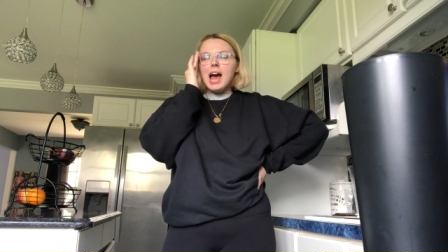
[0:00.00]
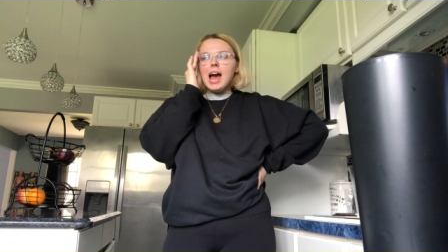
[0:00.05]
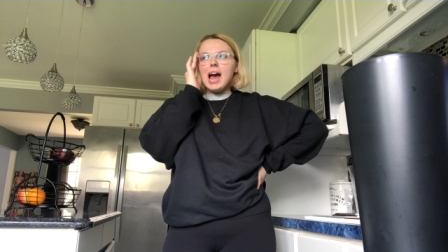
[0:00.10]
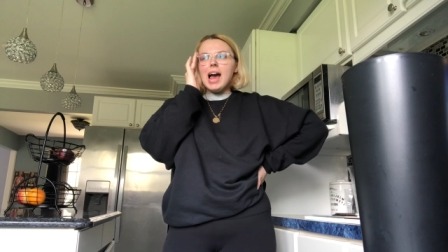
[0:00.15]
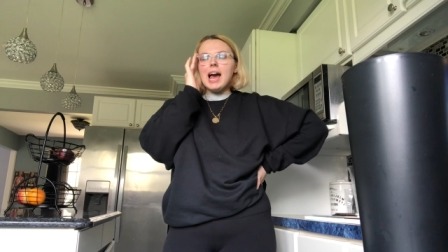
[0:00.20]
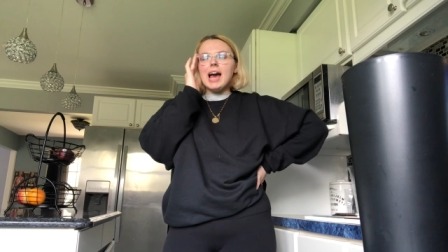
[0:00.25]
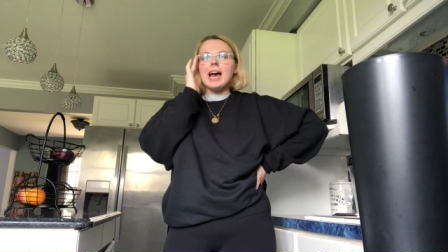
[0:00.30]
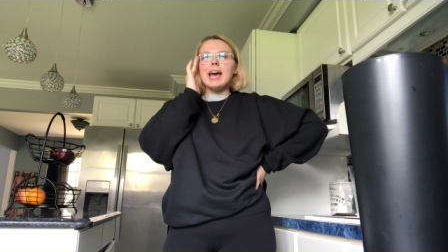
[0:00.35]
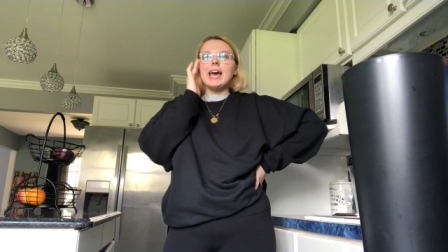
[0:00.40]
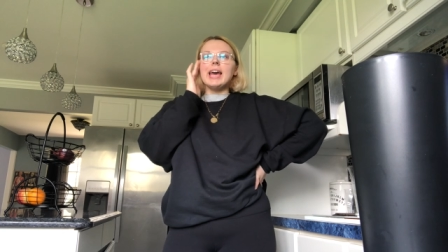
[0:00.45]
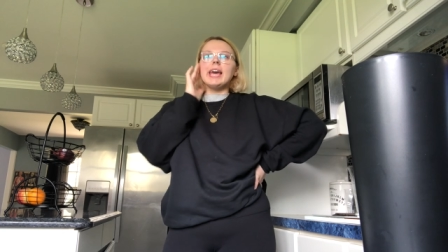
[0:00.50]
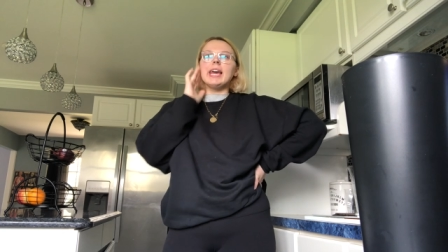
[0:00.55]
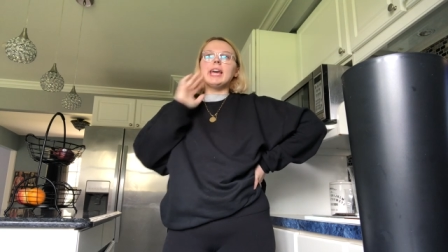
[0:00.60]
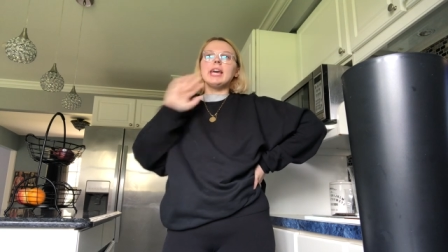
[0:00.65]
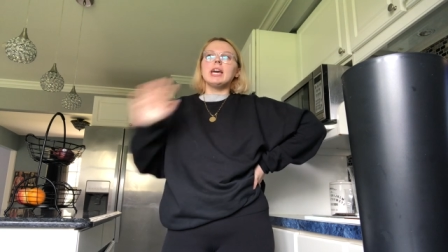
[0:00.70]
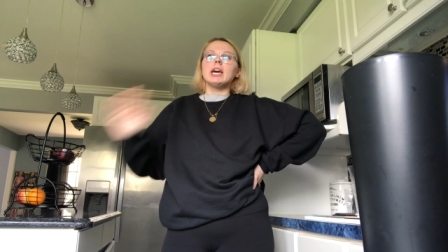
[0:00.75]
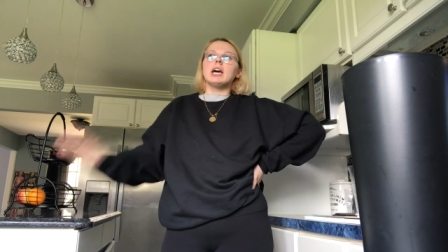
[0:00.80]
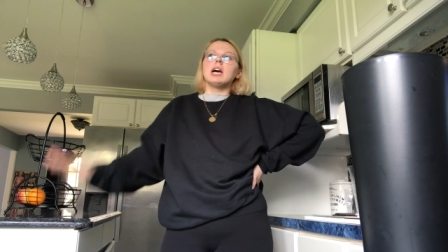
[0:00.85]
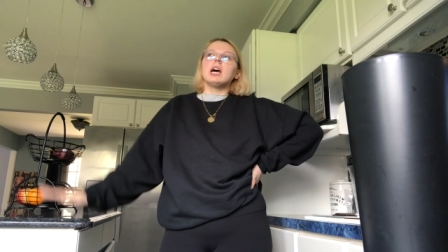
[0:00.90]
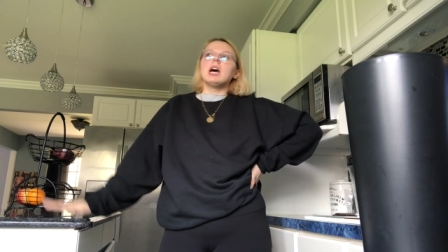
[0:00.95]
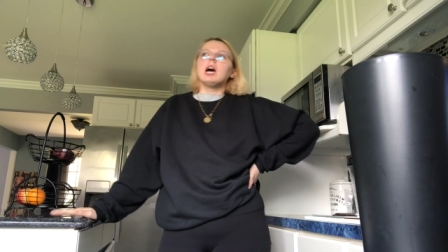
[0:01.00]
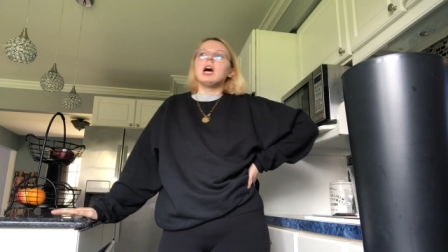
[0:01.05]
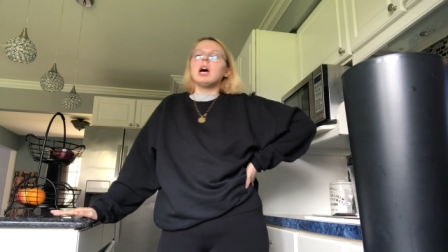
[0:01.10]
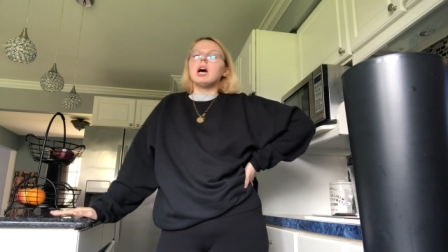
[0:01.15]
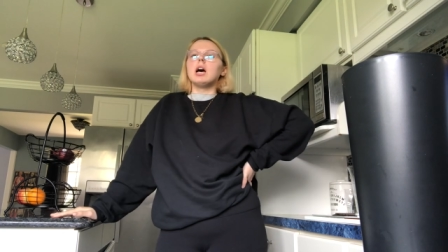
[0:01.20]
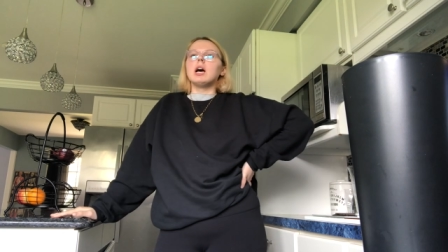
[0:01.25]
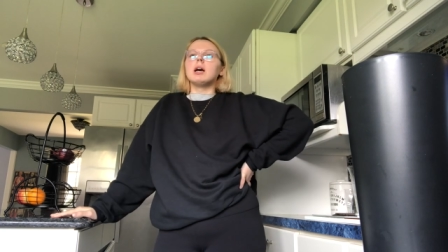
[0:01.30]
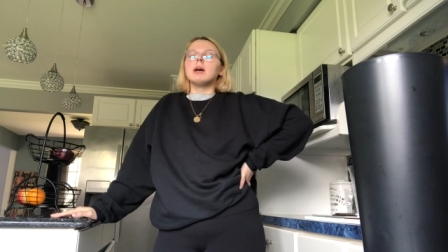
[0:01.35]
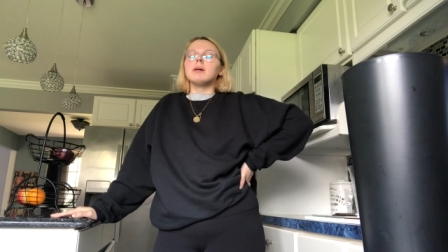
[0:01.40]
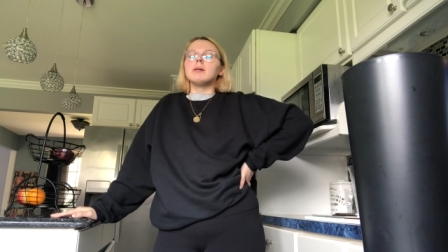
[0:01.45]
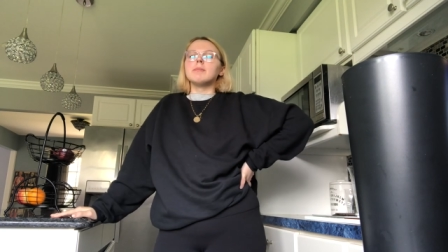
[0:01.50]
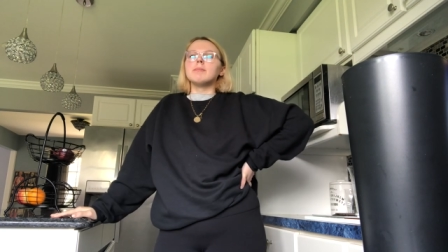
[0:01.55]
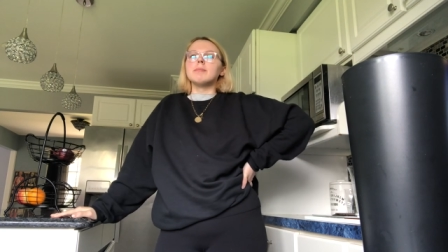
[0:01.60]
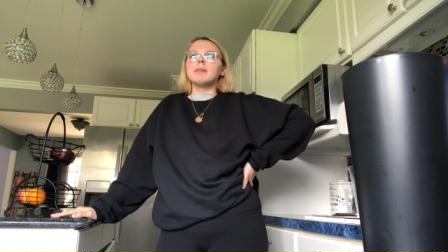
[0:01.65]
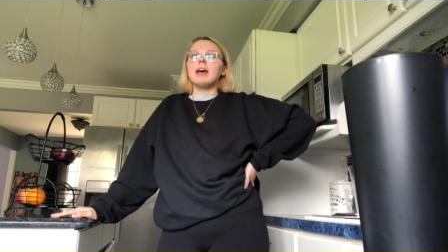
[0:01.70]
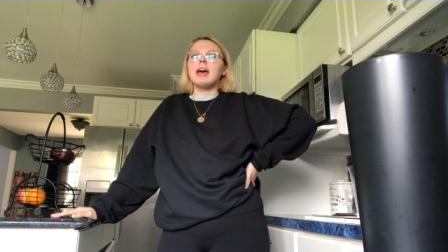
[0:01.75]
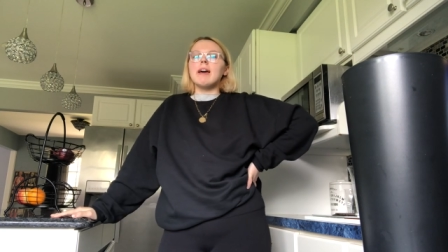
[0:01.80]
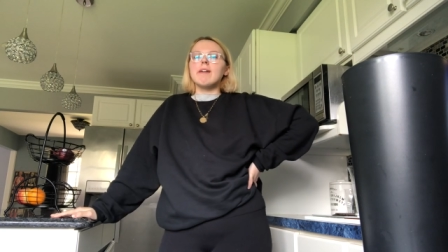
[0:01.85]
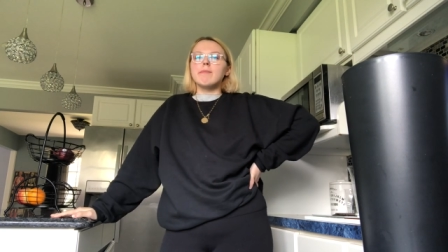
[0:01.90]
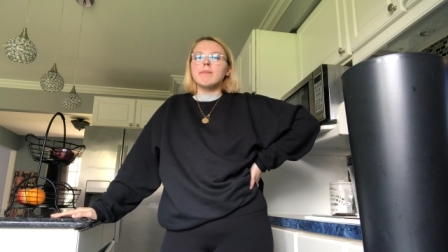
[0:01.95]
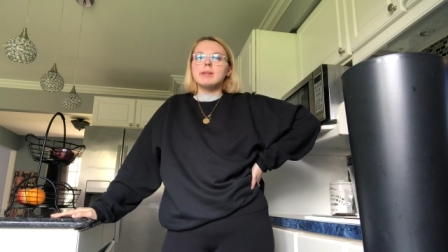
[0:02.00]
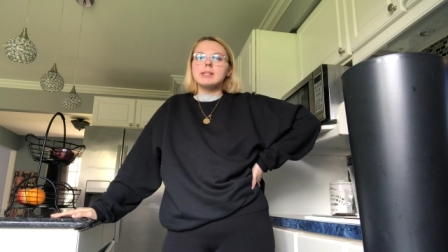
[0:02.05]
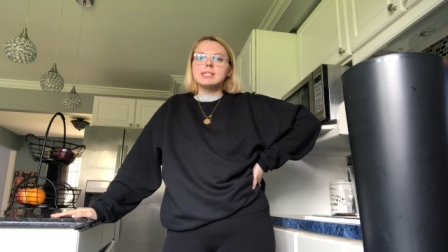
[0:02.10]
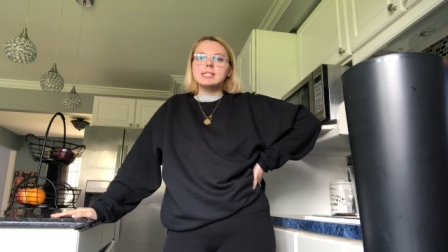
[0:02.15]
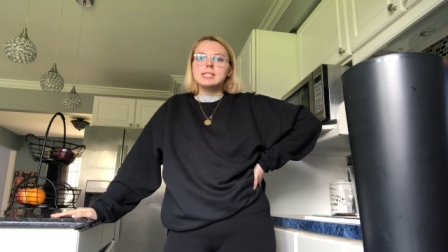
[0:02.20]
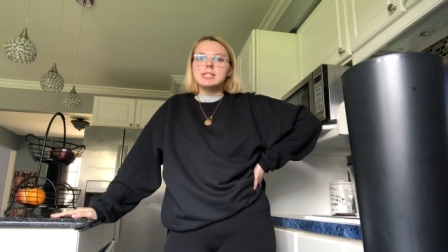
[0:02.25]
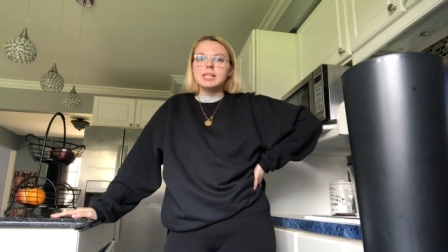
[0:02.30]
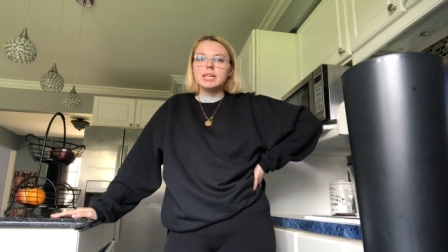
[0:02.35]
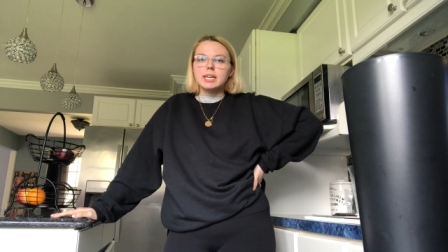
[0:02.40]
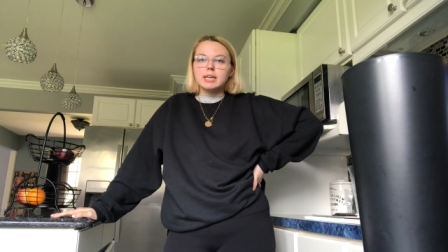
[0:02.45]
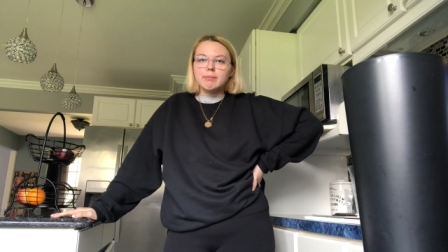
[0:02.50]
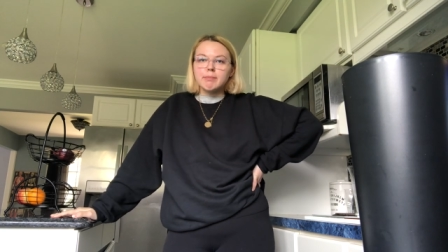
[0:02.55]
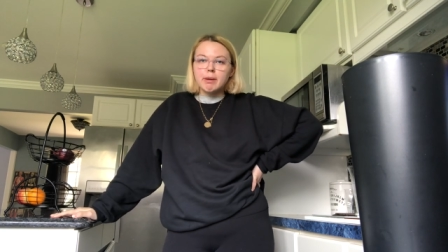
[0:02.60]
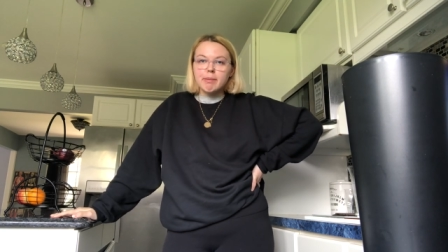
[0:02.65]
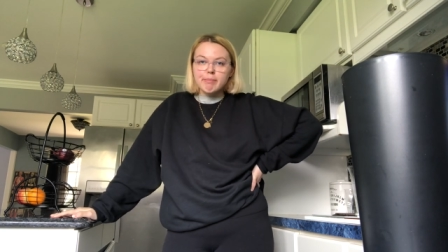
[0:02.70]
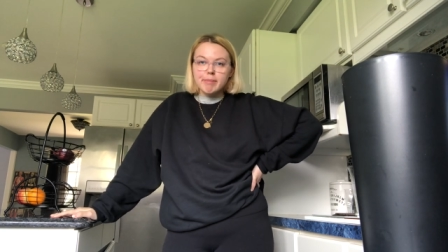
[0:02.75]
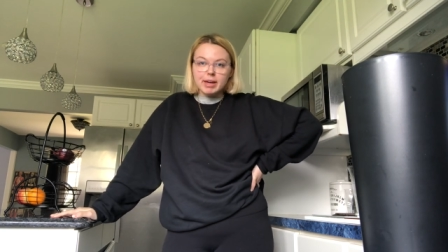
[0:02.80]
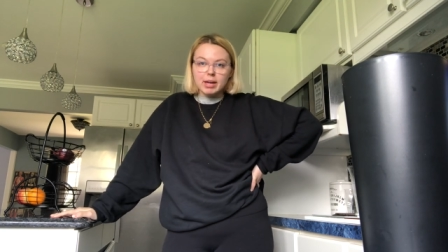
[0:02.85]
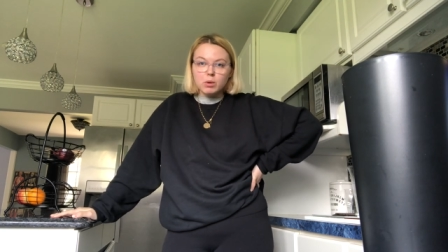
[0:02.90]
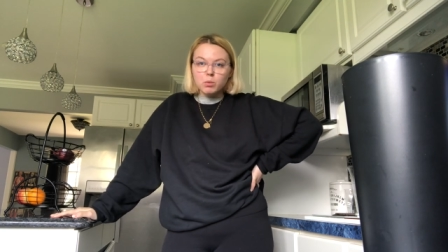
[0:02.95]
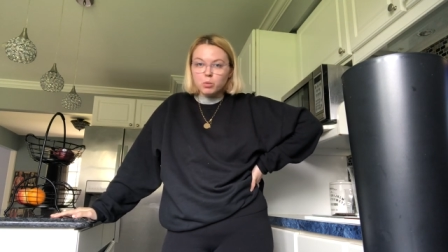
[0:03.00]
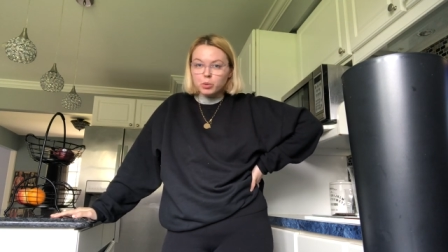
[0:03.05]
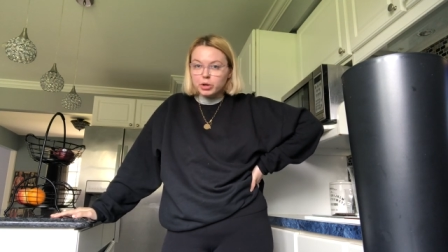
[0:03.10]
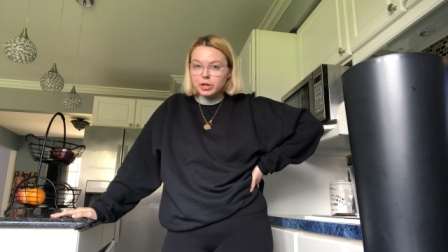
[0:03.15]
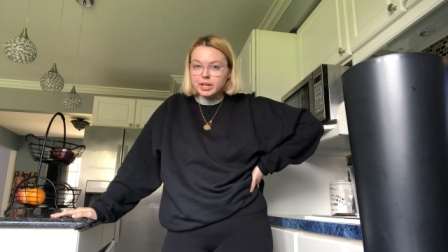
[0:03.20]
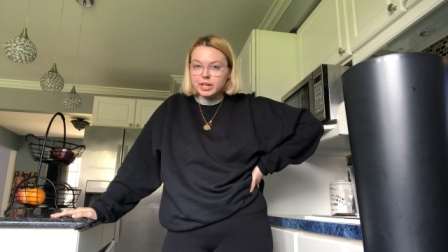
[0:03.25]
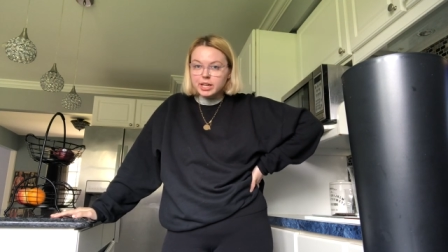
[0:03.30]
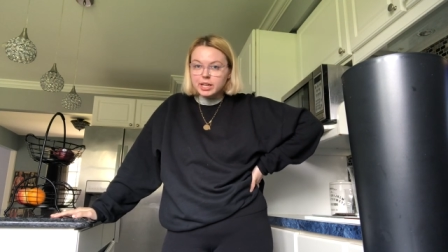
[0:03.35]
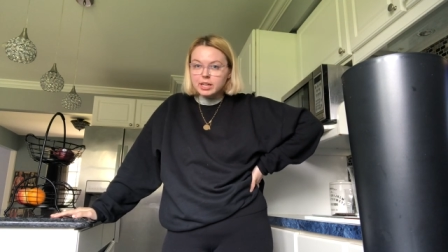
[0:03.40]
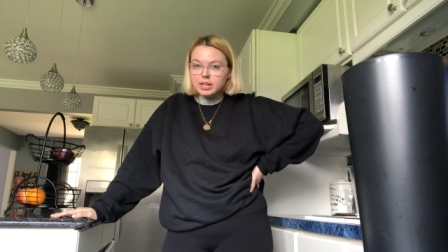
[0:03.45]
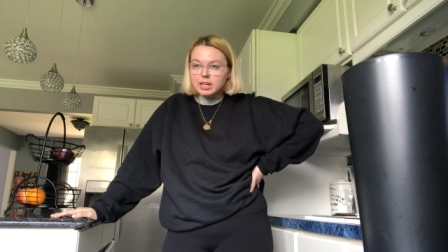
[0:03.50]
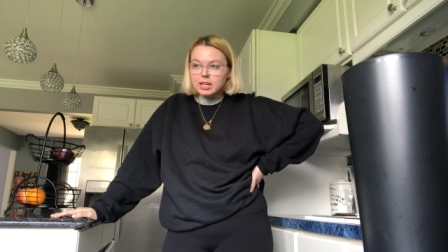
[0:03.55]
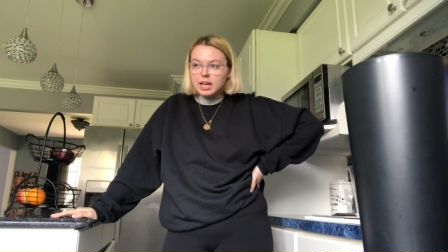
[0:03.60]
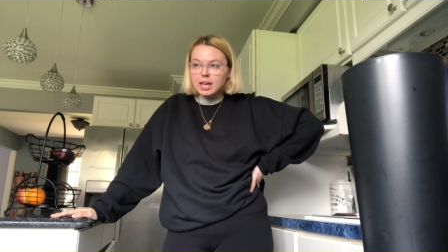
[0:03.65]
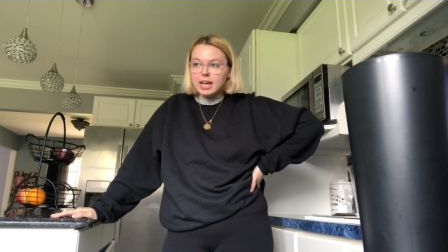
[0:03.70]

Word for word: I have been sitting in my bed working,